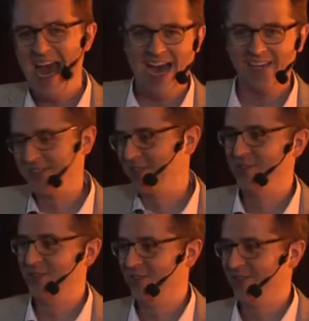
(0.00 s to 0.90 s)
ad
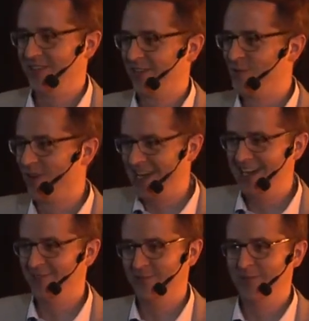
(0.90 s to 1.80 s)
or a Google
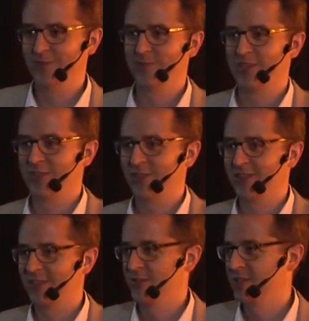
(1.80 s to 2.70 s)
ad or whatever you
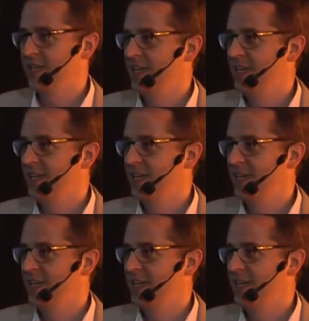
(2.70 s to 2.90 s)
can use.